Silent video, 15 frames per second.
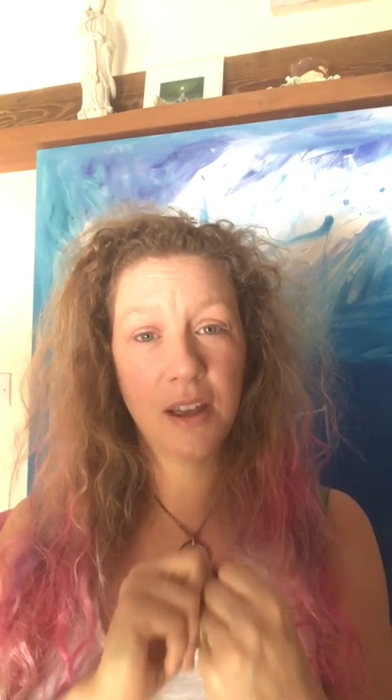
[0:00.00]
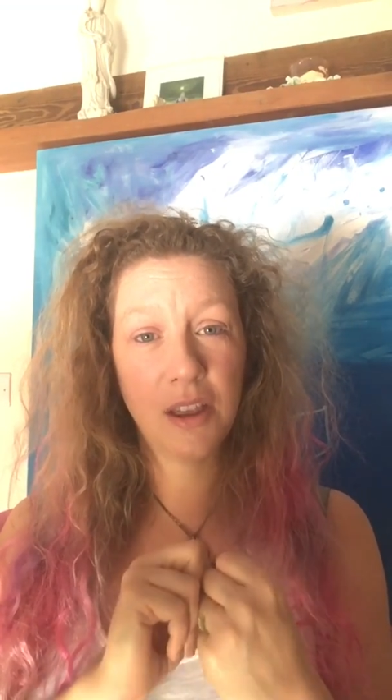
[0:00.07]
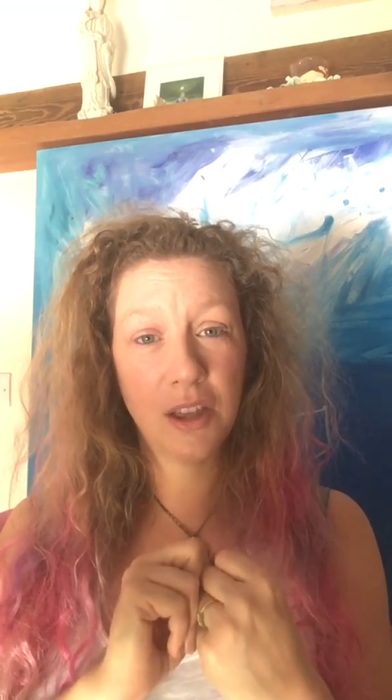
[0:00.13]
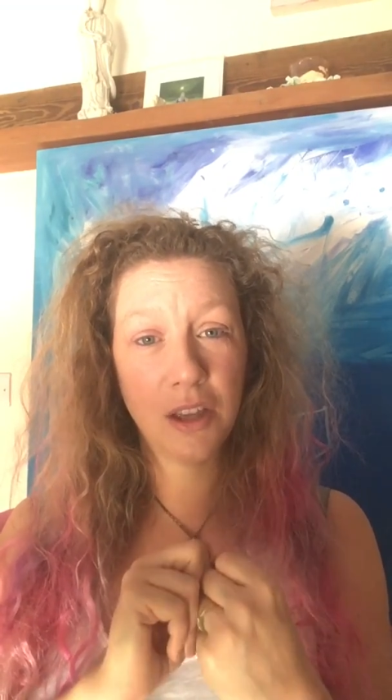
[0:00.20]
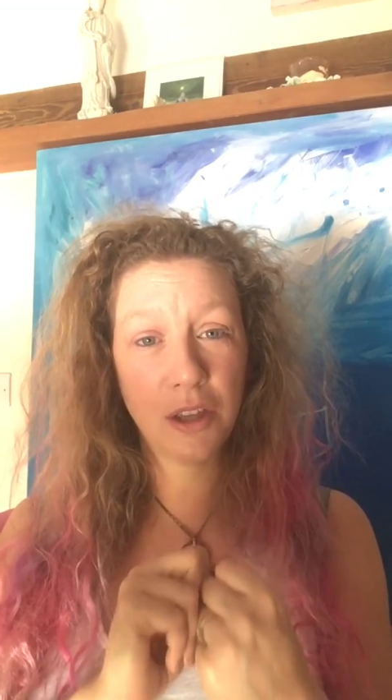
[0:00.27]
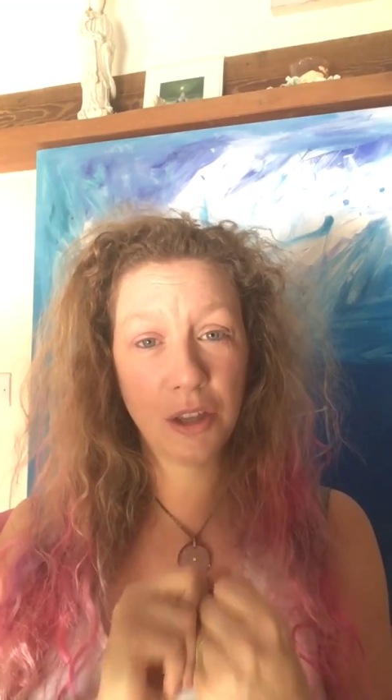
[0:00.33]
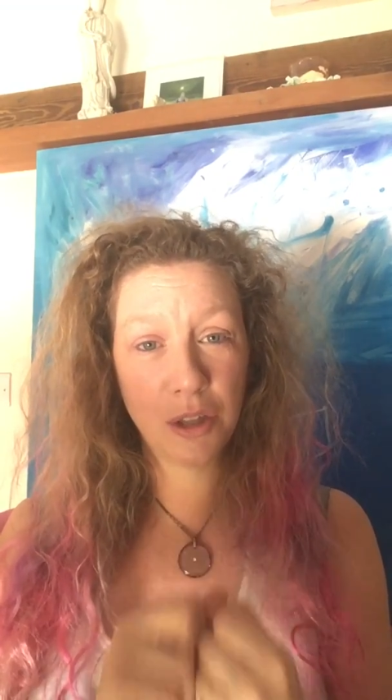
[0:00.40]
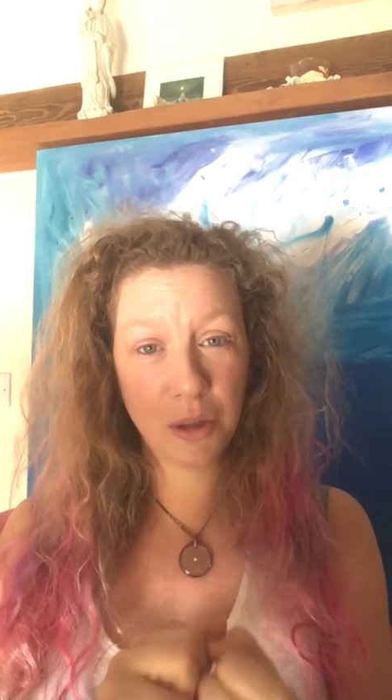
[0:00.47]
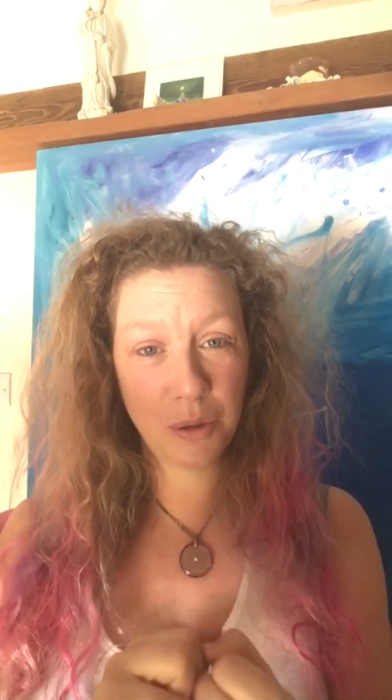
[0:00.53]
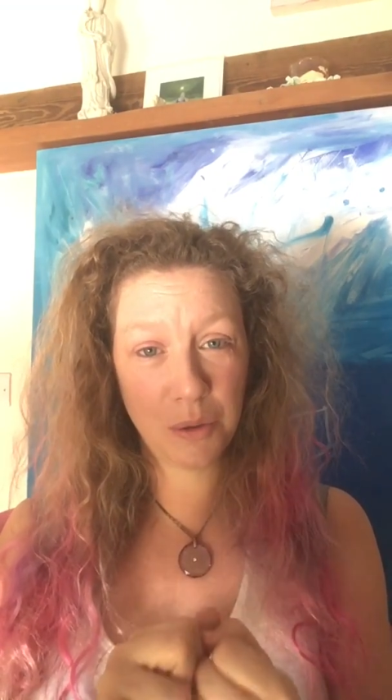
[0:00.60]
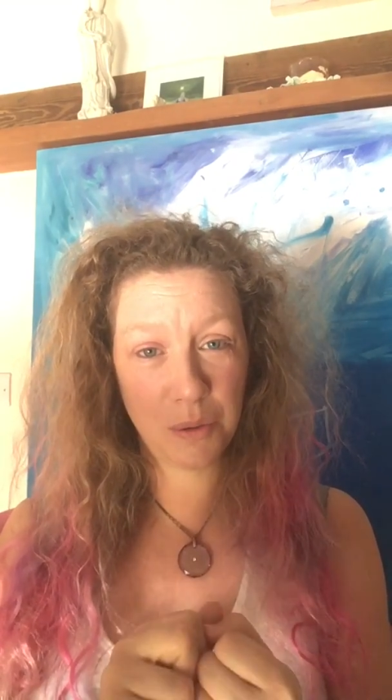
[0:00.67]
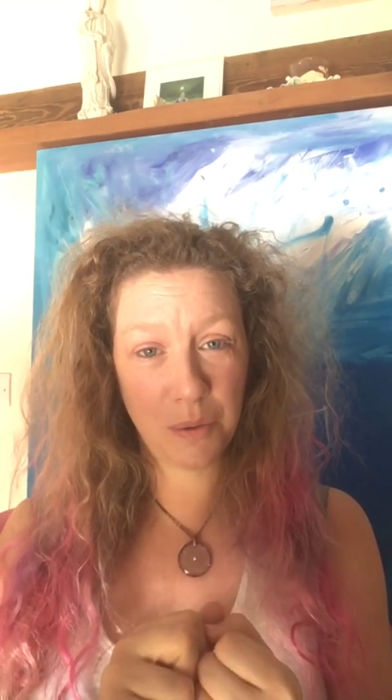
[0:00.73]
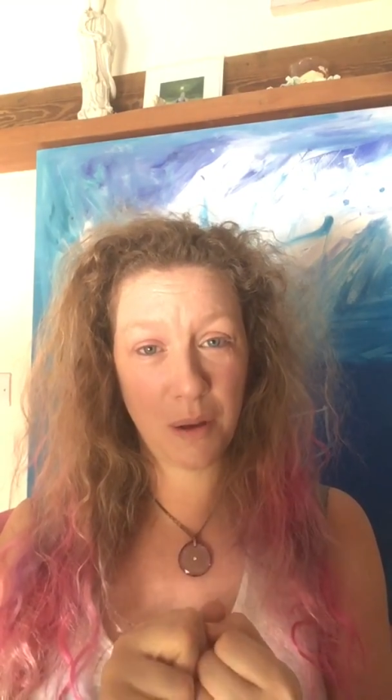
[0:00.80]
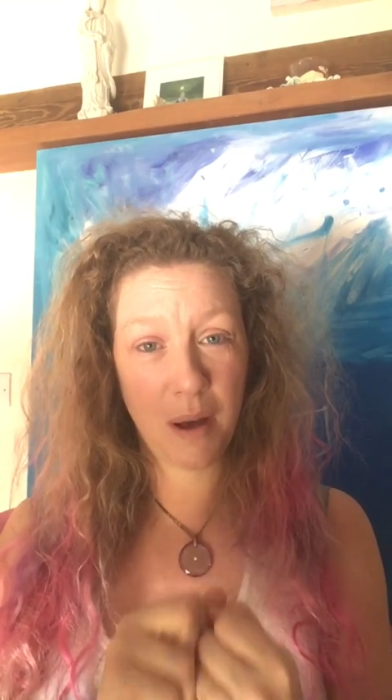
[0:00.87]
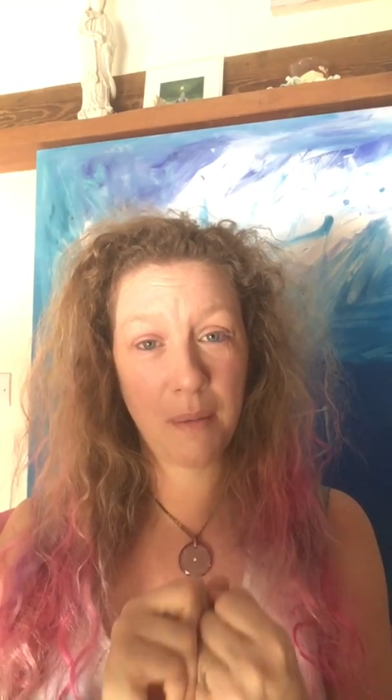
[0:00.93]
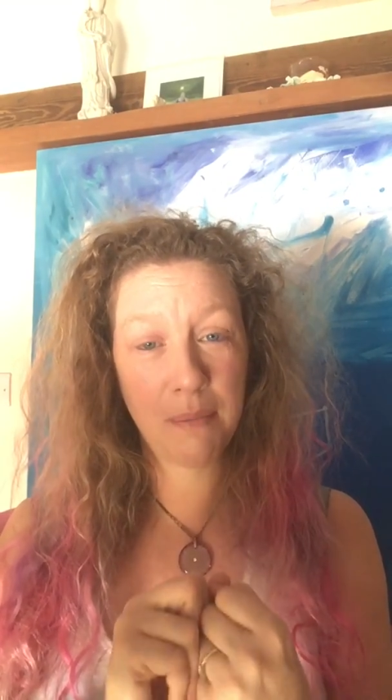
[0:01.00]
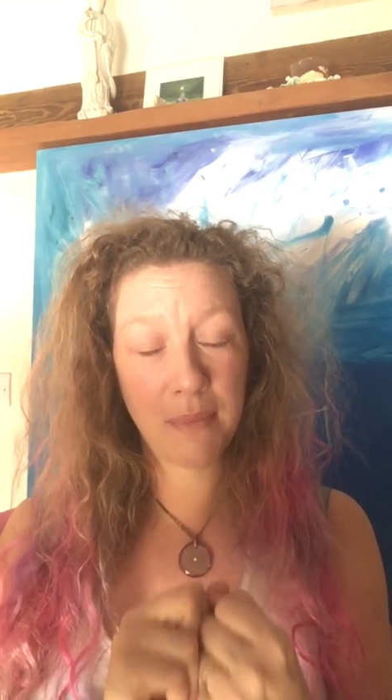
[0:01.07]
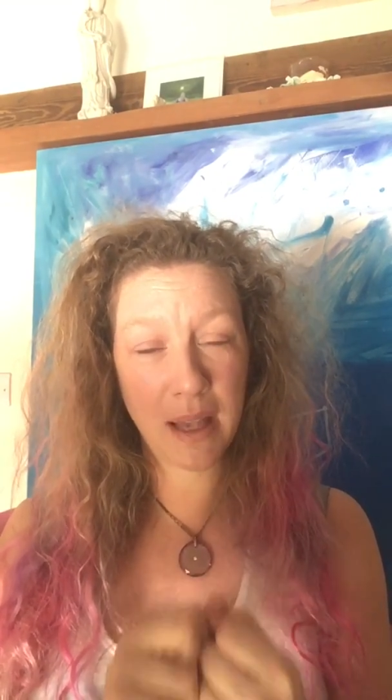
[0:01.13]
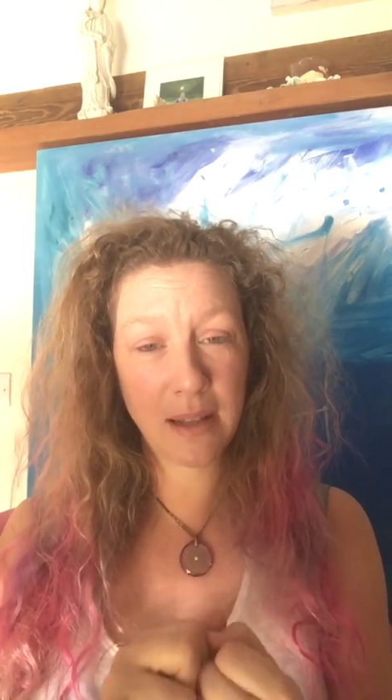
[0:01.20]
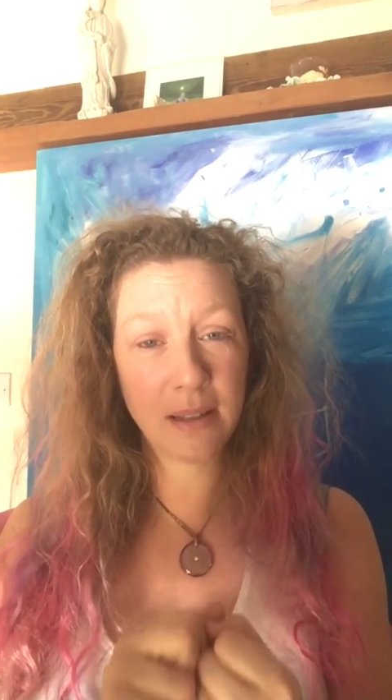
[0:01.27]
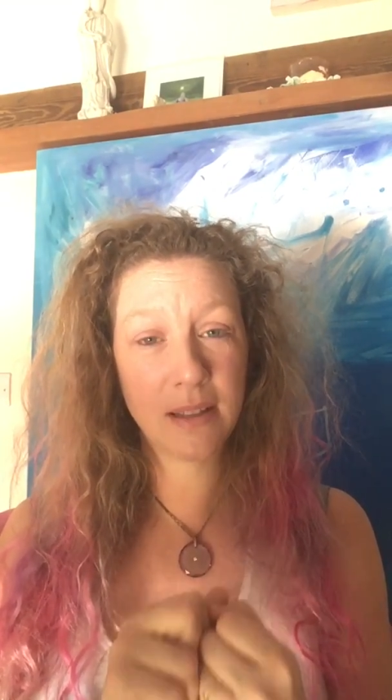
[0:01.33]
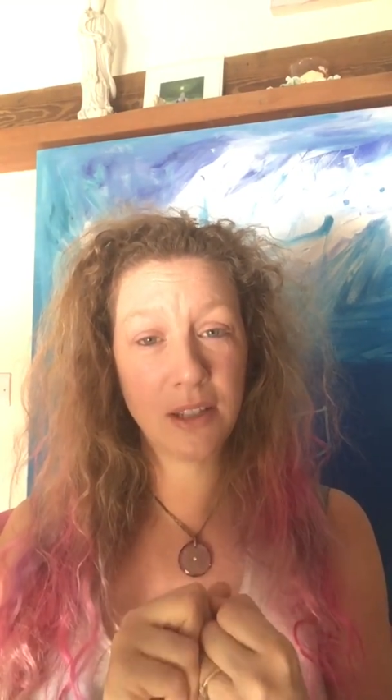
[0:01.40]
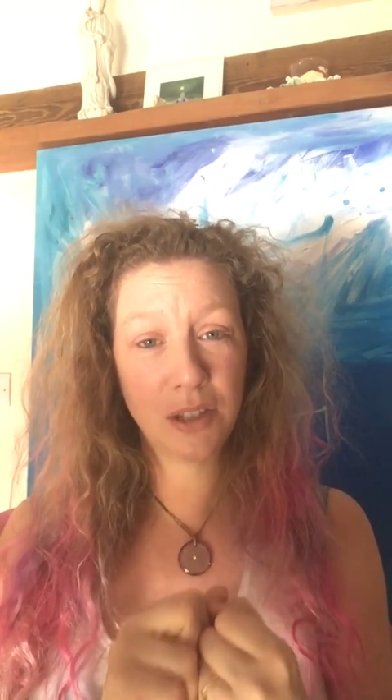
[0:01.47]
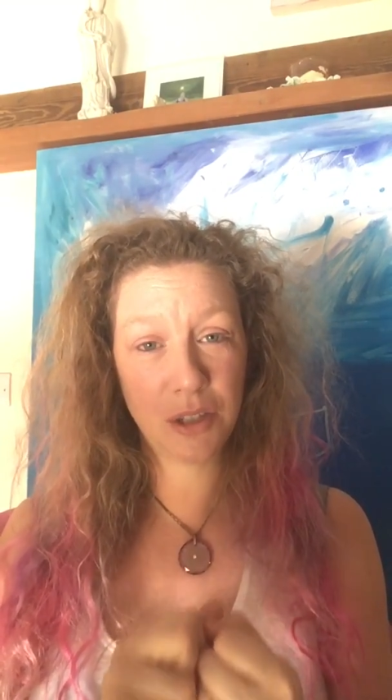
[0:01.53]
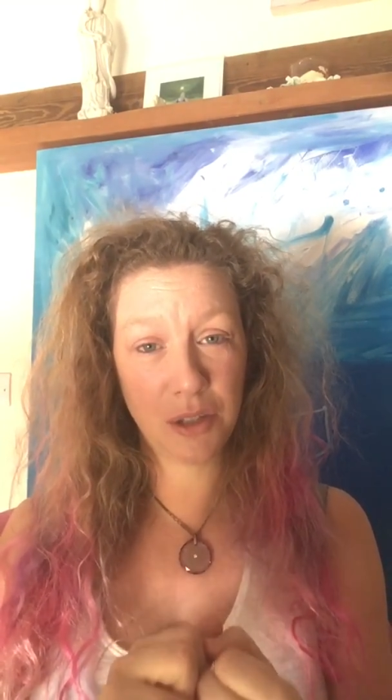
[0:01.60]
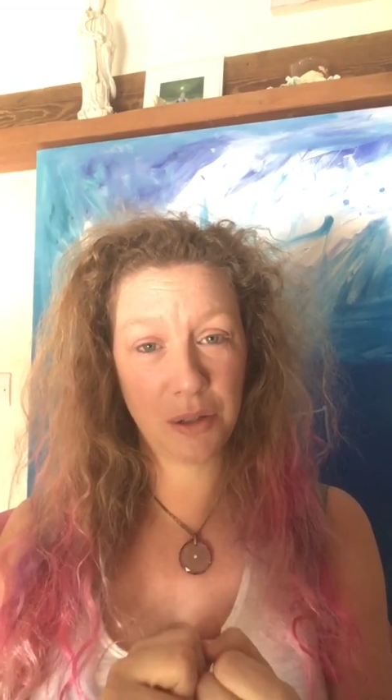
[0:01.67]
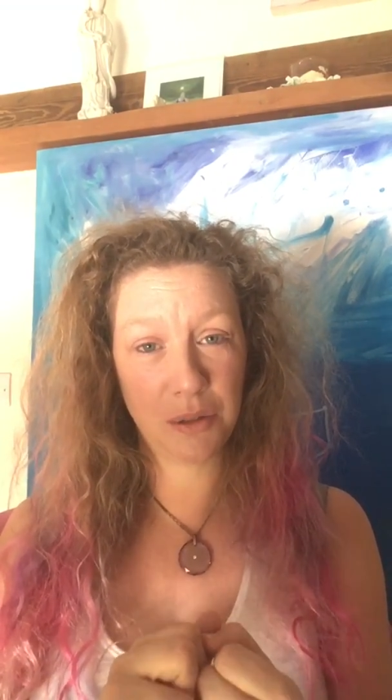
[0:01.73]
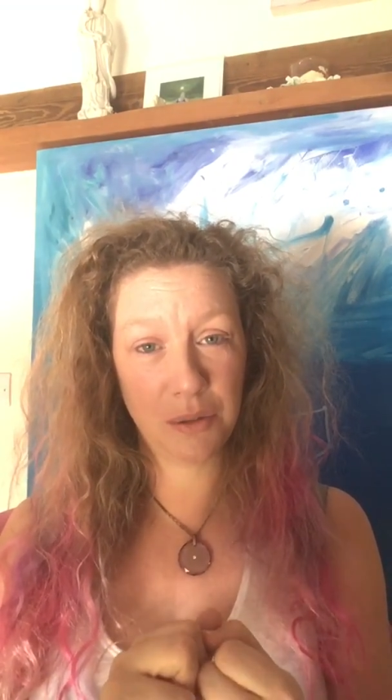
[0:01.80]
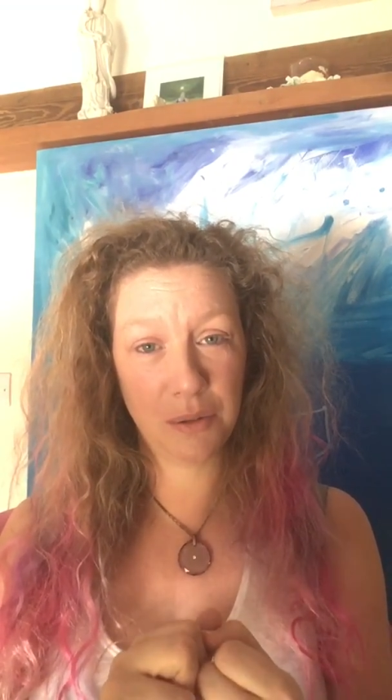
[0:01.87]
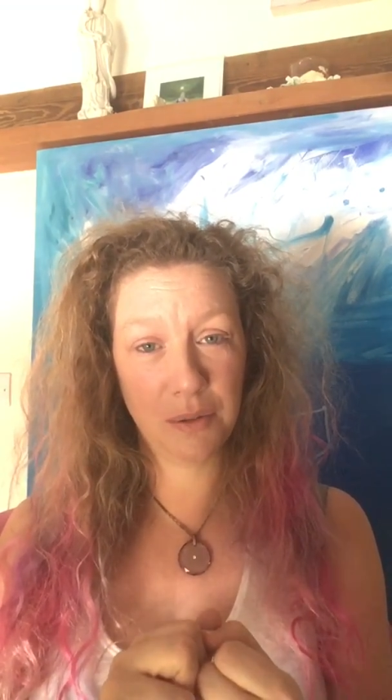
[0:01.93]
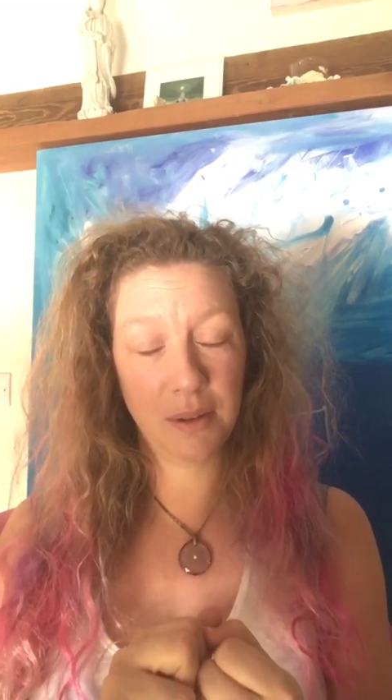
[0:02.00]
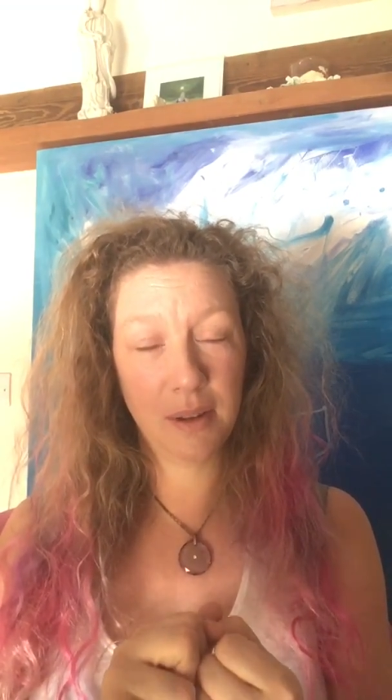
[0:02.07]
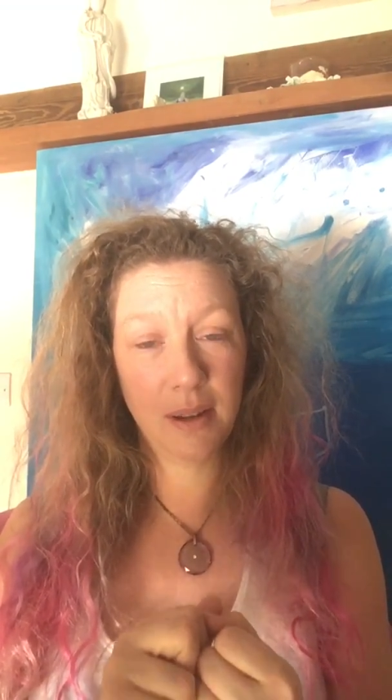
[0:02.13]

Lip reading: that you are meant to do